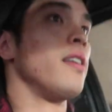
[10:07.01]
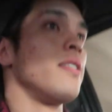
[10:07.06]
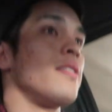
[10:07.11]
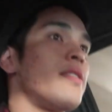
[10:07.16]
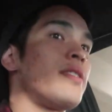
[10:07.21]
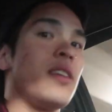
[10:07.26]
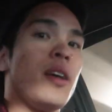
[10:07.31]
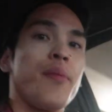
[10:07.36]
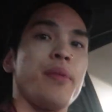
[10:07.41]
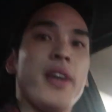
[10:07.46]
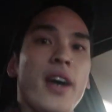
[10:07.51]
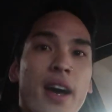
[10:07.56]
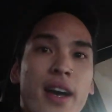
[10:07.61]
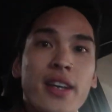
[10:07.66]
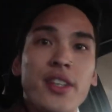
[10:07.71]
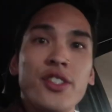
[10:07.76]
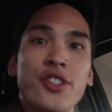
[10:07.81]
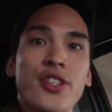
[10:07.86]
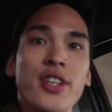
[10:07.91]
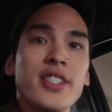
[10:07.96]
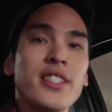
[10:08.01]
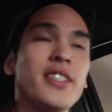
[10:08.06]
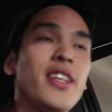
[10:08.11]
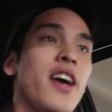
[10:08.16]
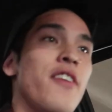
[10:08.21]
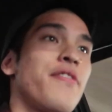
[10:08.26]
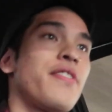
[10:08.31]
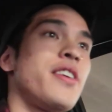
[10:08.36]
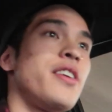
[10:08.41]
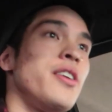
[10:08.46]
Sup guys, just
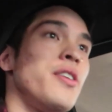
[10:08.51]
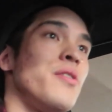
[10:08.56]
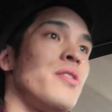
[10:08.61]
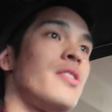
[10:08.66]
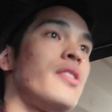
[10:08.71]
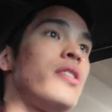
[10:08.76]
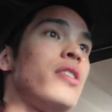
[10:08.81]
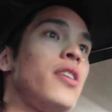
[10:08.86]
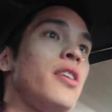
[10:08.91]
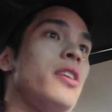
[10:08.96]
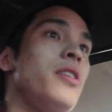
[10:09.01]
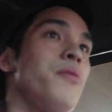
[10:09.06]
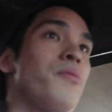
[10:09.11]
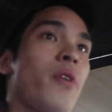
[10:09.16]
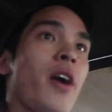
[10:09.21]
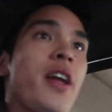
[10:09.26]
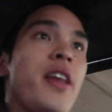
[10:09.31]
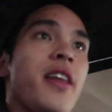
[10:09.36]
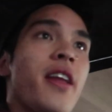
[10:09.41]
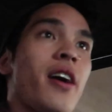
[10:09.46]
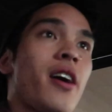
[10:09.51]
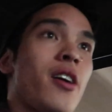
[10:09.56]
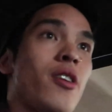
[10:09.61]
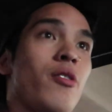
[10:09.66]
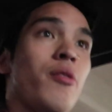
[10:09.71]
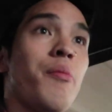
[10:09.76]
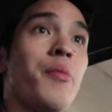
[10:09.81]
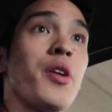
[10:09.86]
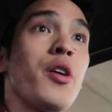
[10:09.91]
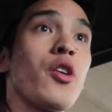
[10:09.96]
left QT. Right
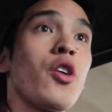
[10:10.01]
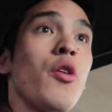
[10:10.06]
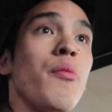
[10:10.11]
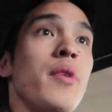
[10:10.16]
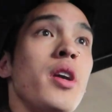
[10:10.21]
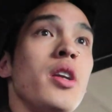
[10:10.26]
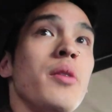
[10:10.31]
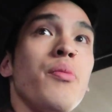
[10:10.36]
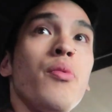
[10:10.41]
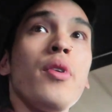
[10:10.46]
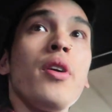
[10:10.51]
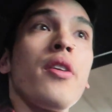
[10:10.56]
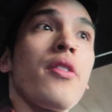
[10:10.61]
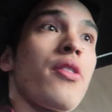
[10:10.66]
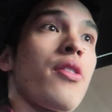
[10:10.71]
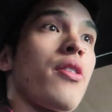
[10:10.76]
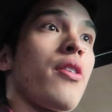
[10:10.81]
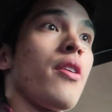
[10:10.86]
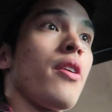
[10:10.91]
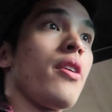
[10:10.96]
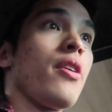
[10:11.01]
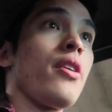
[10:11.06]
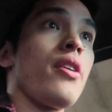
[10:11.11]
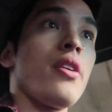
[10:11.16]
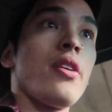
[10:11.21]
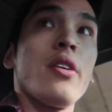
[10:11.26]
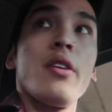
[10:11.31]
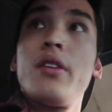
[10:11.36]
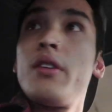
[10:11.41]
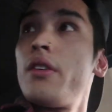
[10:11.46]
now, I'm gonna go meet up with
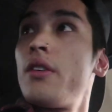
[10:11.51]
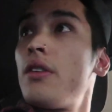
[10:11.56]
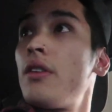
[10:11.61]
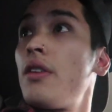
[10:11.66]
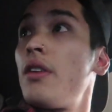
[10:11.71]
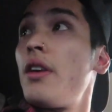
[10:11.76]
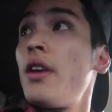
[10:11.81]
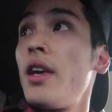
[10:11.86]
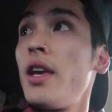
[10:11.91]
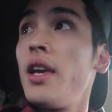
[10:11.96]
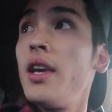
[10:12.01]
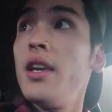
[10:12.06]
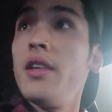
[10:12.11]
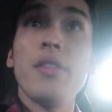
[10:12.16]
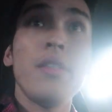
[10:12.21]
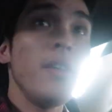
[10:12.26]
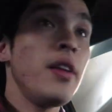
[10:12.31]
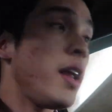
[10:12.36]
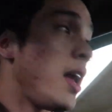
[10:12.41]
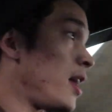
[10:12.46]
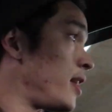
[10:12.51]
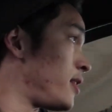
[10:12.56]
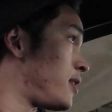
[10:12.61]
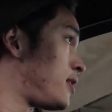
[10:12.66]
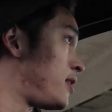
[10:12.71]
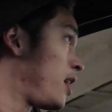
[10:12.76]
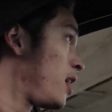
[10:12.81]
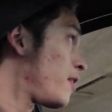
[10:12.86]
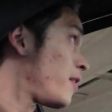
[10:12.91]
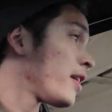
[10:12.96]
Ethan
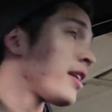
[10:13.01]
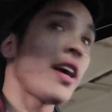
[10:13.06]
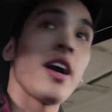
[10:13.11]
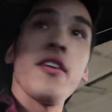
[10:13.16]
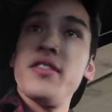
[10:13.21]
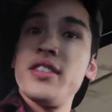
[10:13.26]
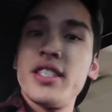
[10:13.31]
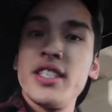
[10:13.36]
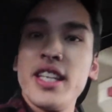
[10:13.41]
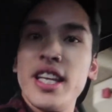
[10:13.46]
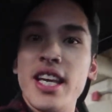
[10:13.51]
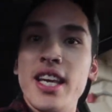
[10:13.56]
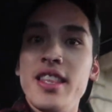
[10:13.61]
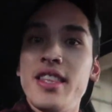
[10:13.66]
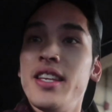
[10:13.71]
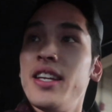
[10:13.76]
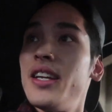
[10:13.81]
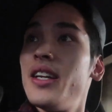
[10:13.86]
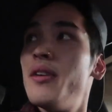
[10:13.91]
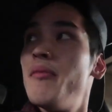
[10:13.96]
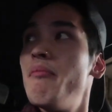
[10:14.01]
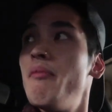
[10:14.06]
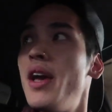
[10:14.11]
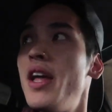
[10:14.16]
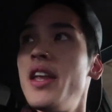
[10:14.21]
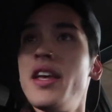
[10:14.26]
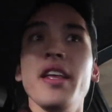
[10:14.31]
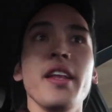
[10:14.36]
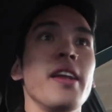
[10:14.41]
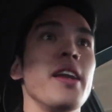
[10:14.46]
and Derek. I haven't seen Ethan in a
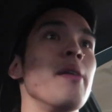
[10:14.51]
minute,